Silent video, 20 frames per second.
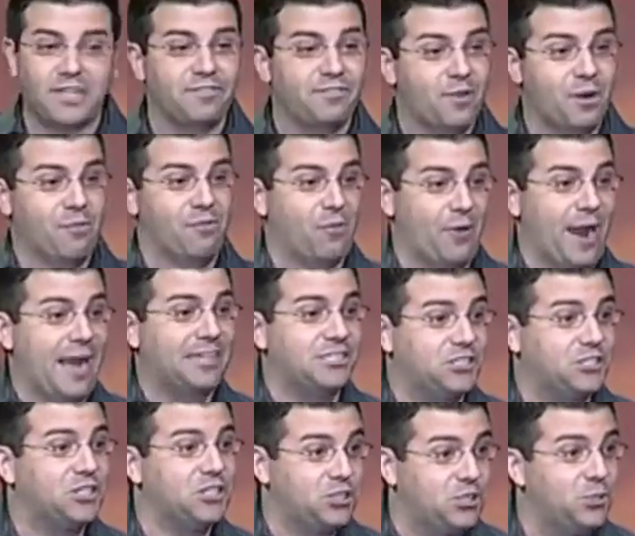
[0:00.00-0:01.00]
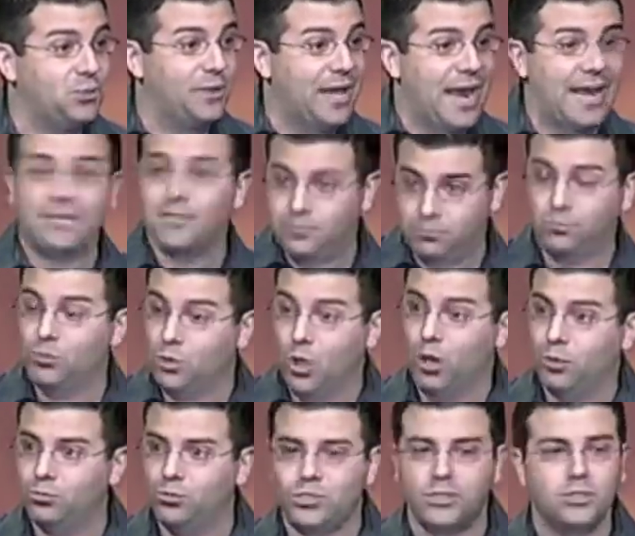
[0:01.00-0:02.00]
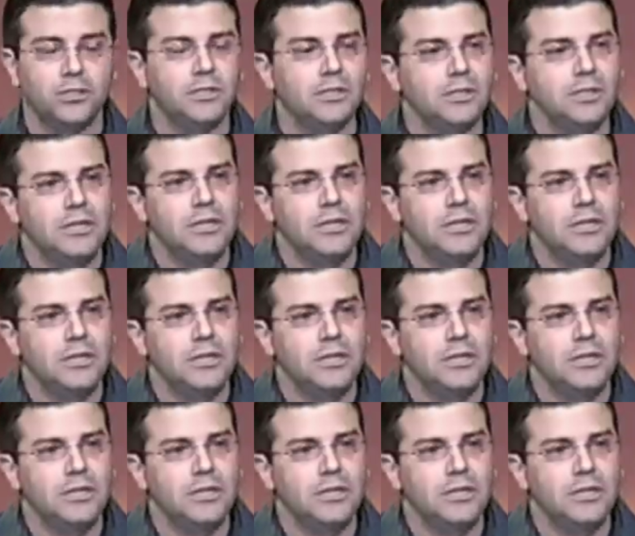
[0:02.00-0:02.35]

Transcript: And if you're ever asked to do that, don't.